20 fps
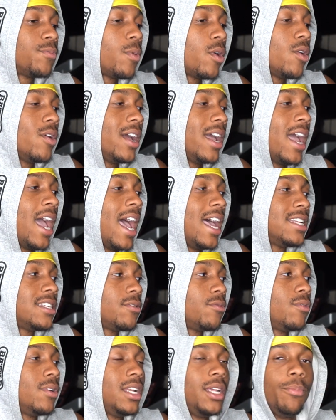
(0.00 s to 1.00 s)
bro, it
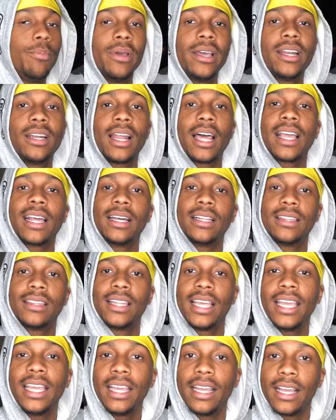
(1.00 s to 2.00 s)
hasn't really been like a
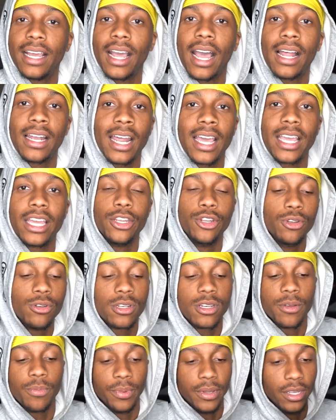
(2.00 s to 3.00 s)
thing yet like it
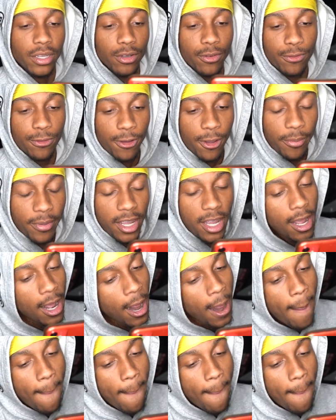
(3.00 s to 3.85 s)
used to be. You feel me?